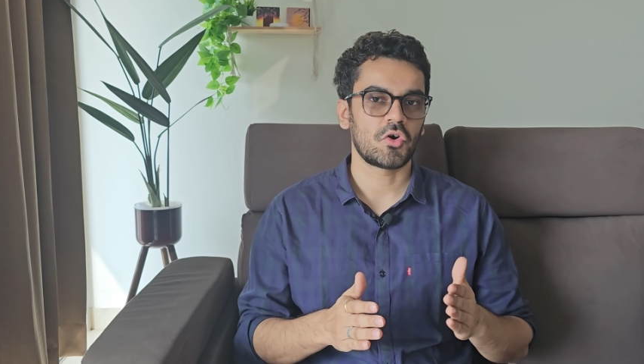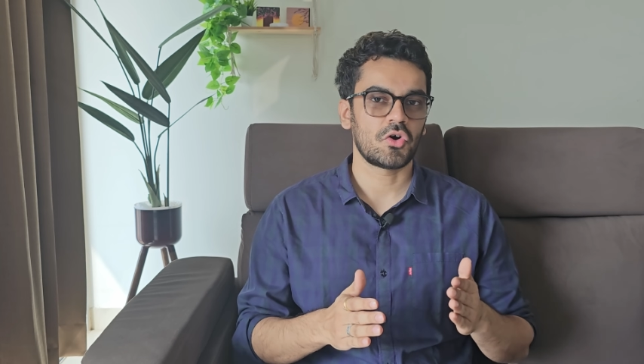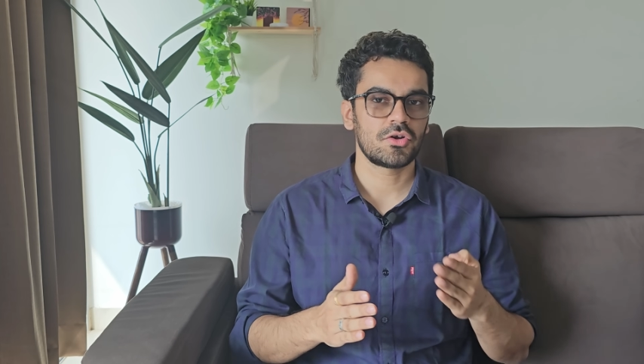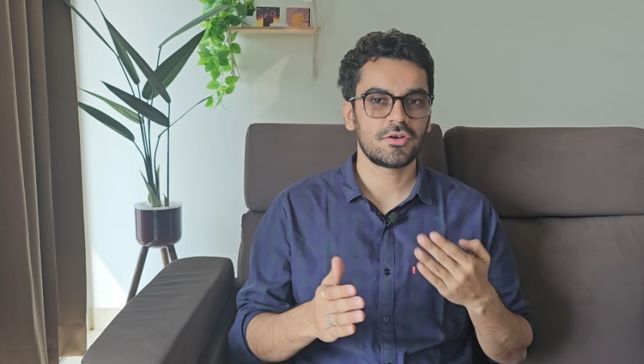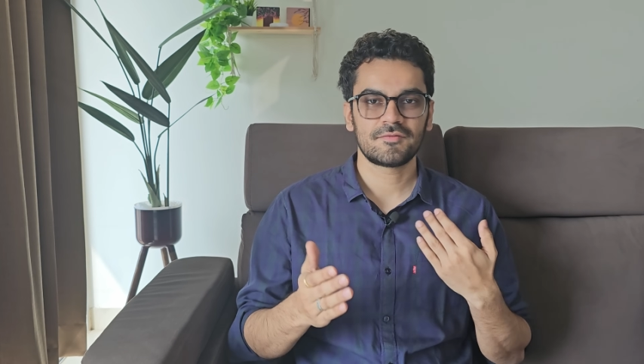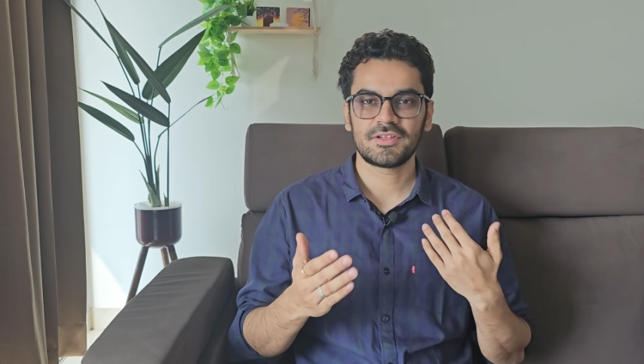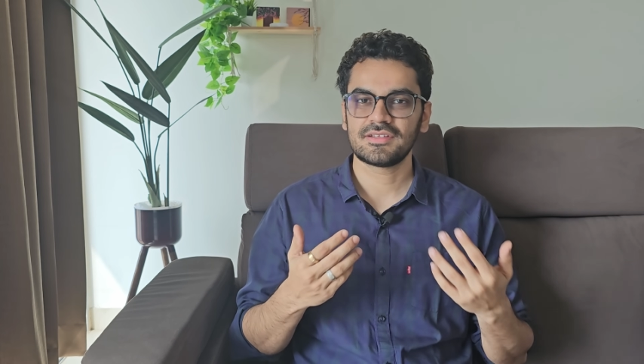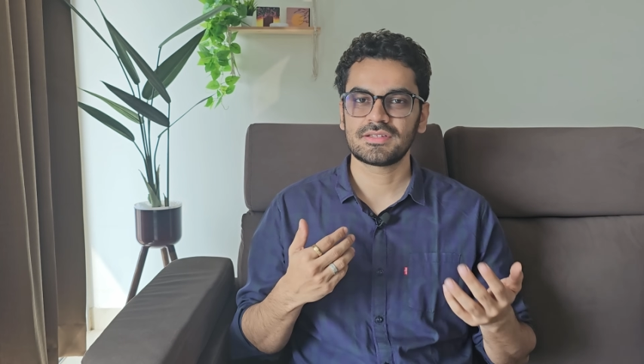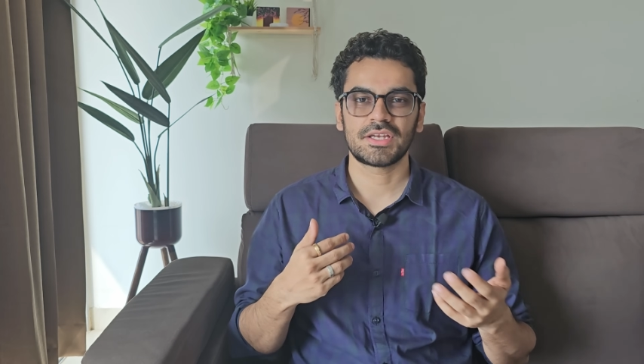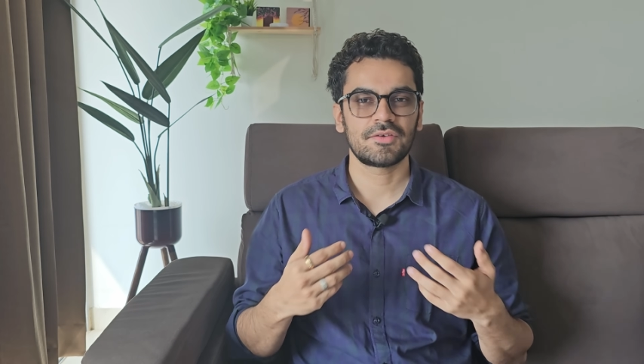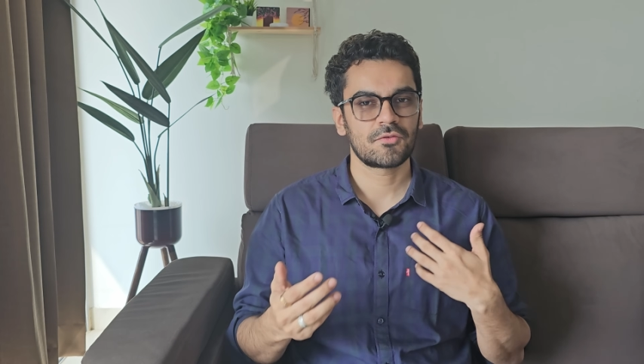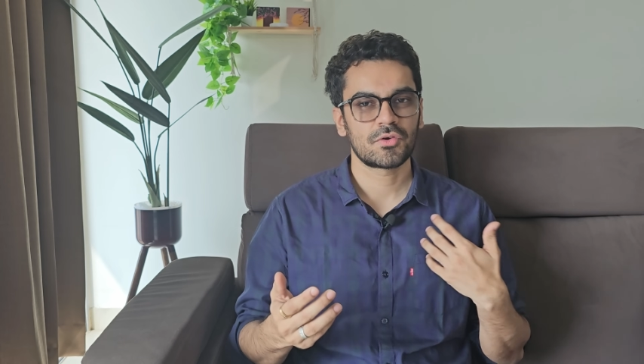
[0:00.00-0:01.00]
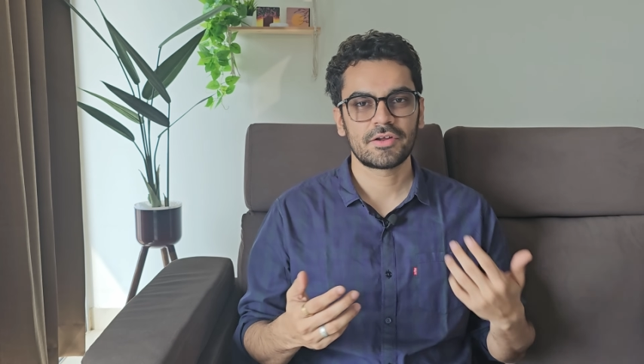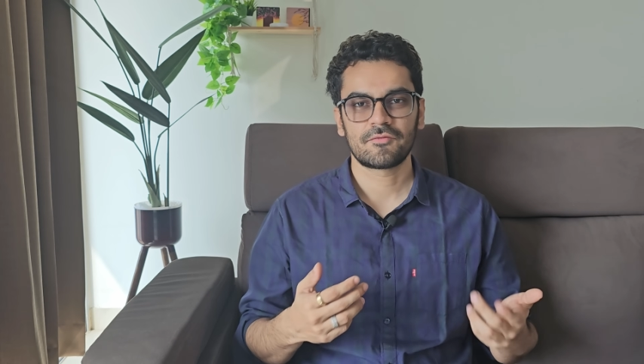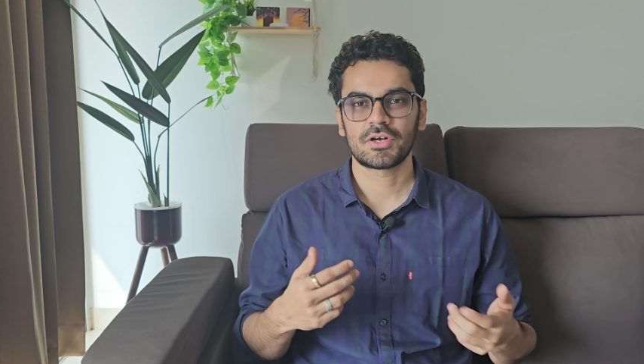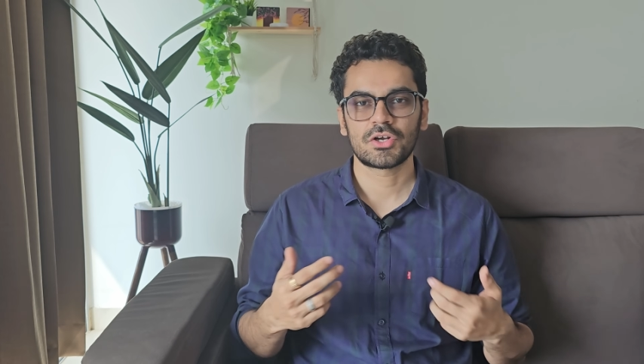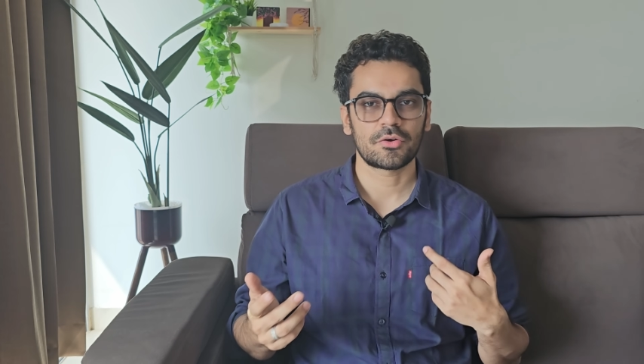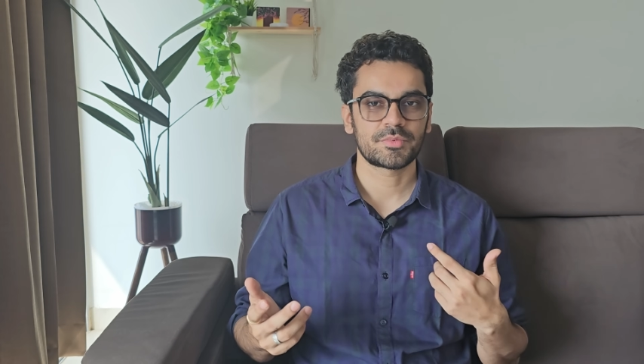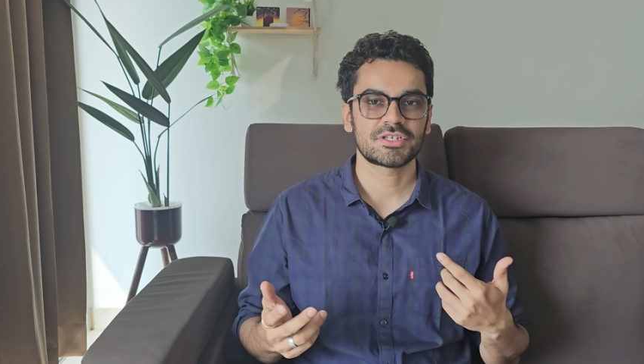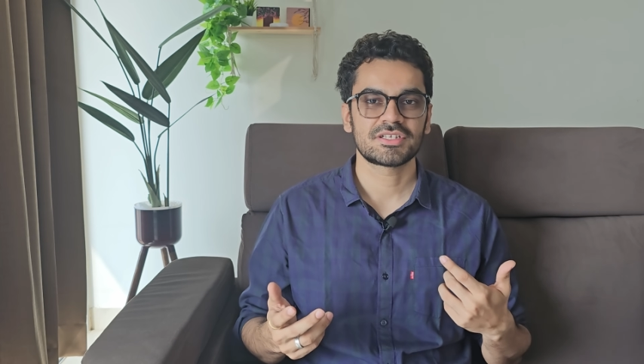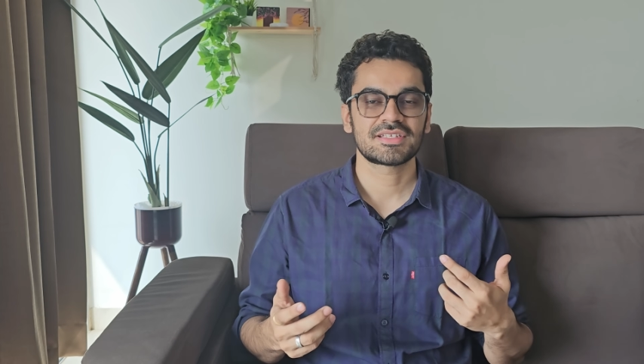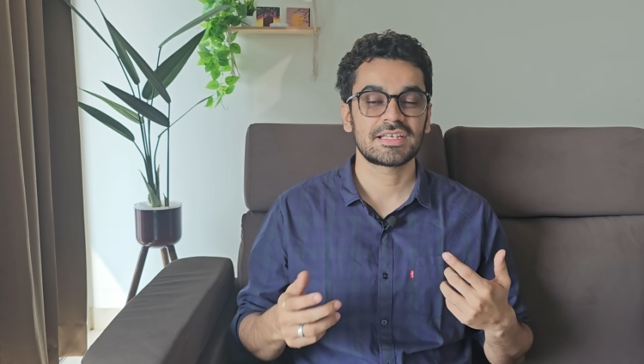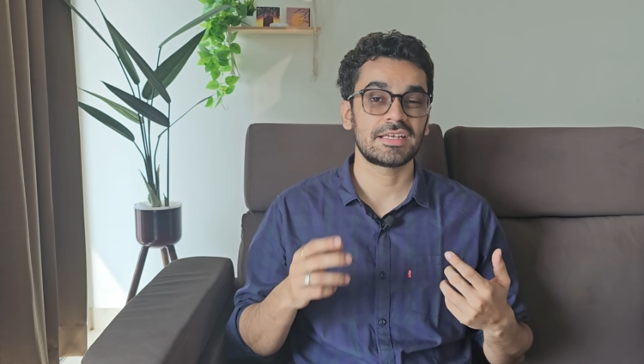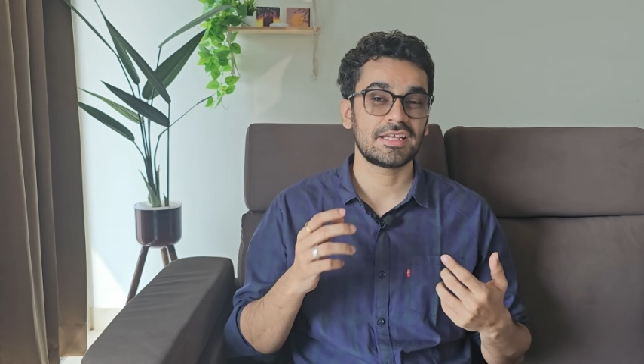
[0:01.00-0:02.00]
all of these three four different
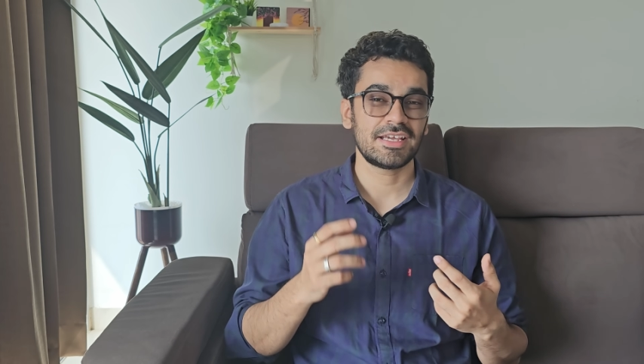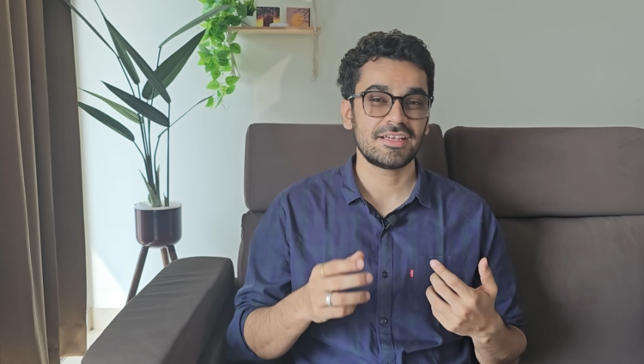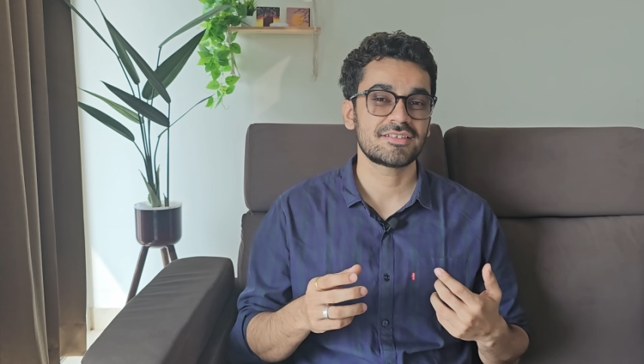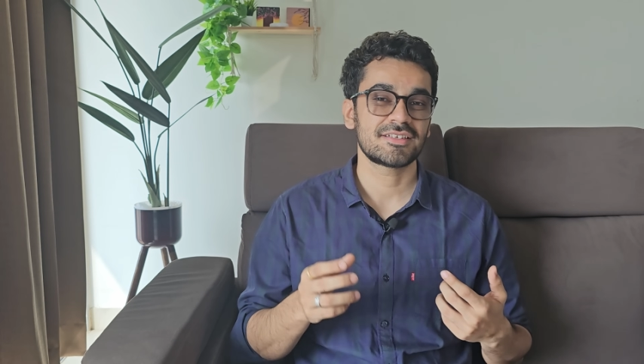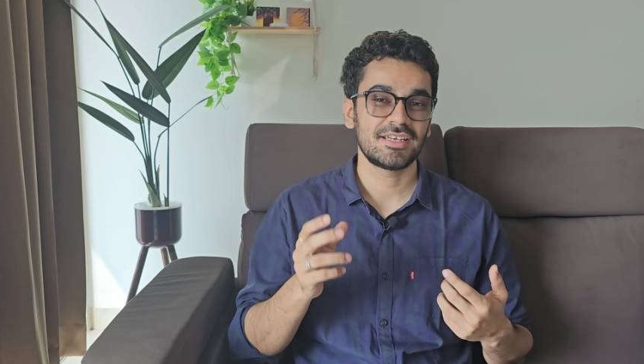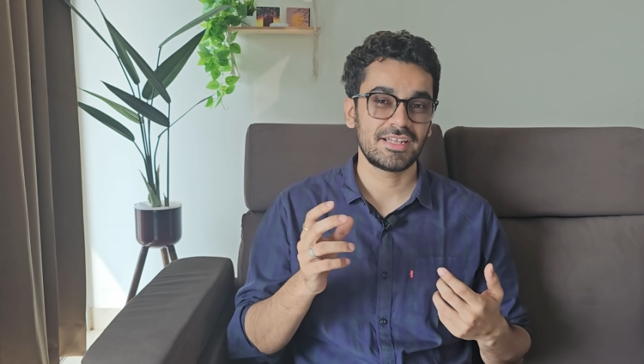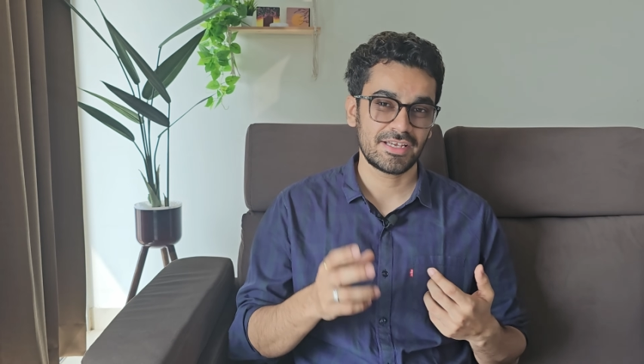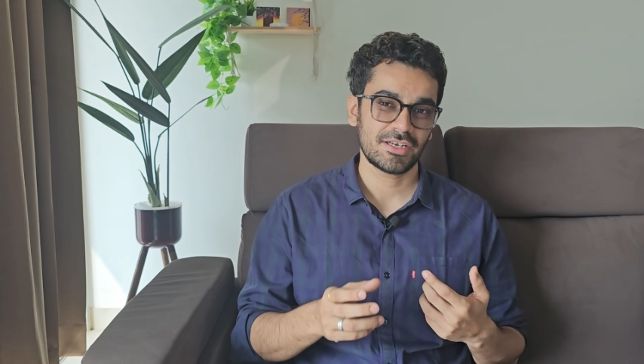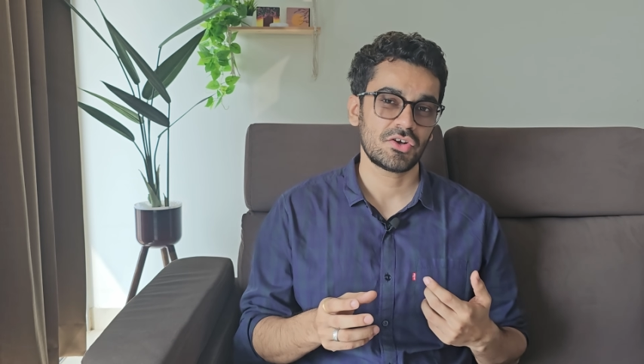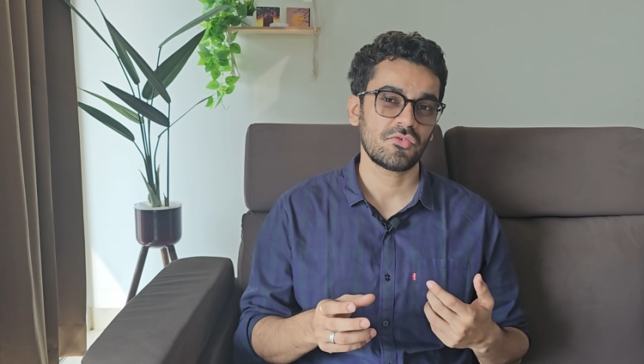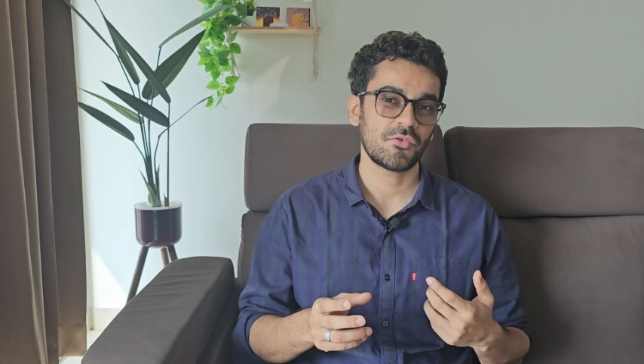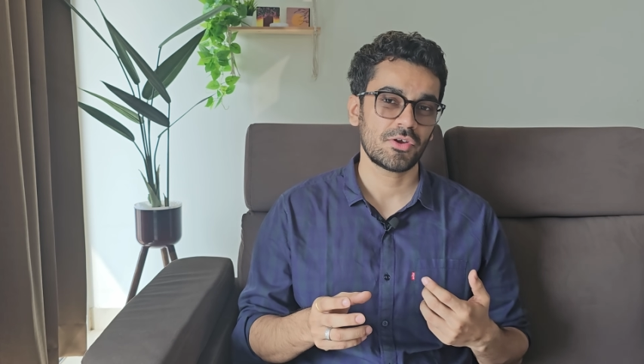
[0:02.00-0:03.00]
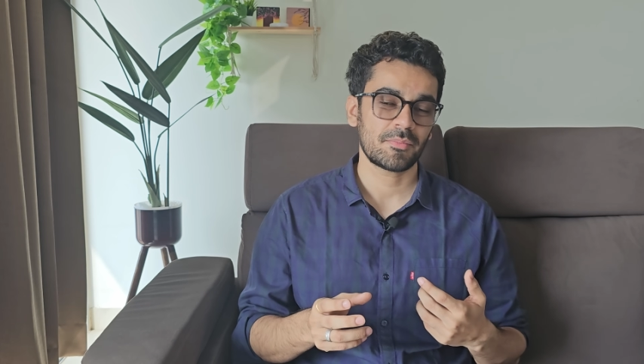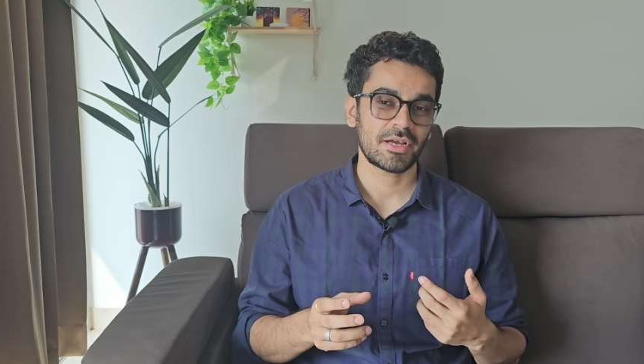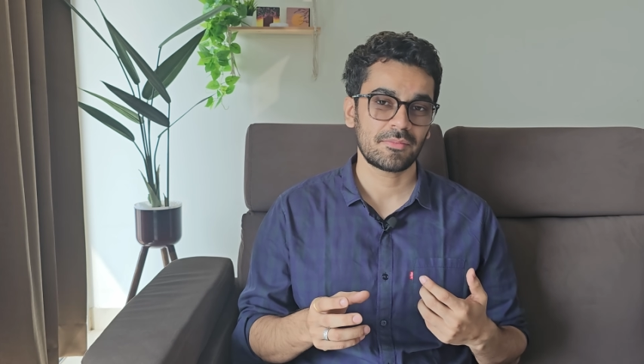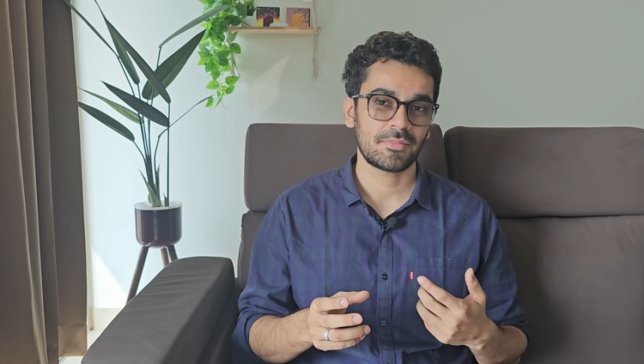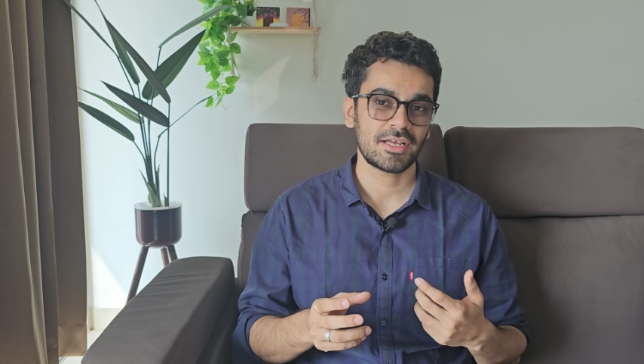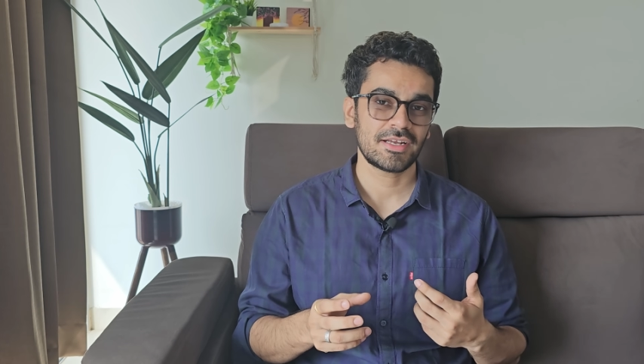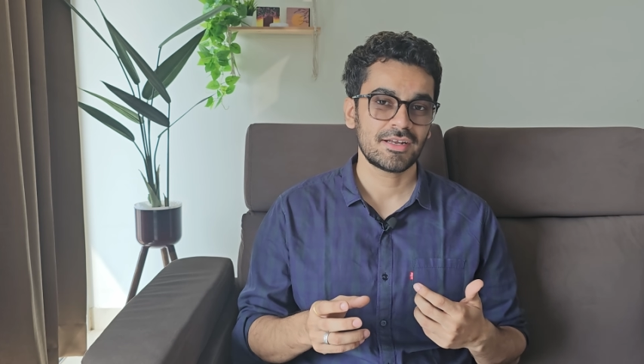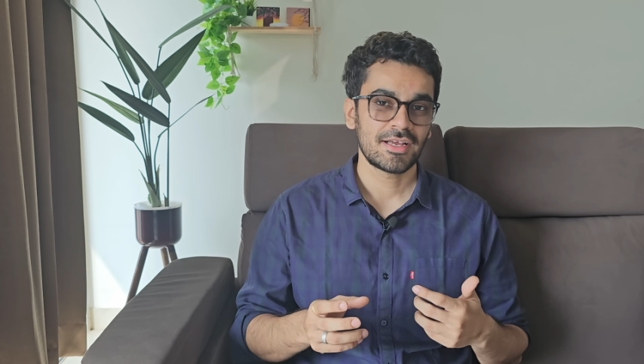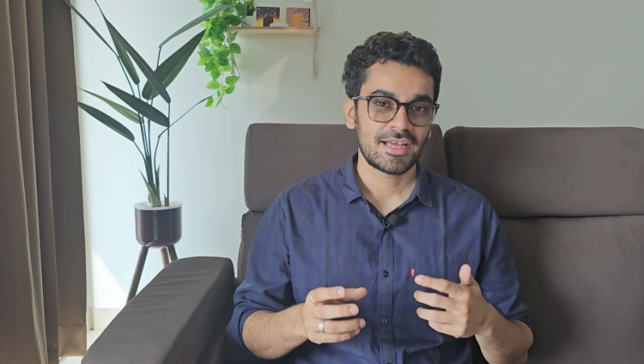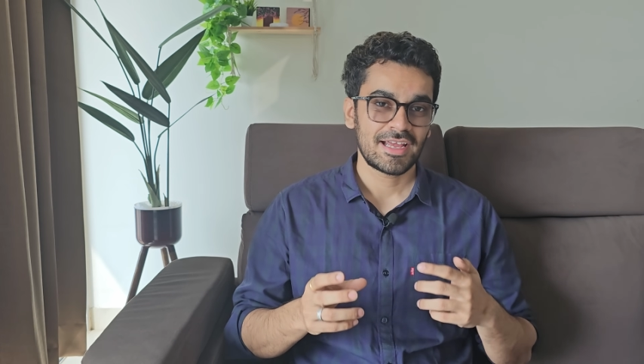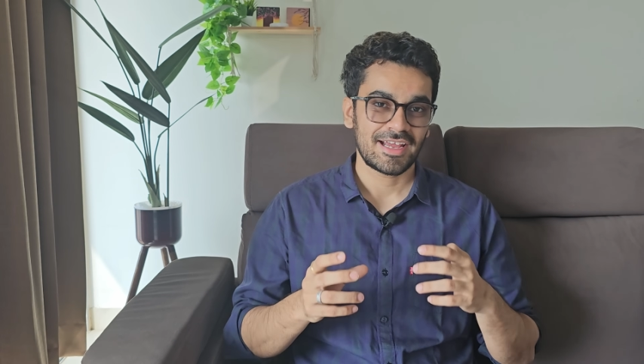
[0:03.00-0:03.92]
options in each layer of your pipeline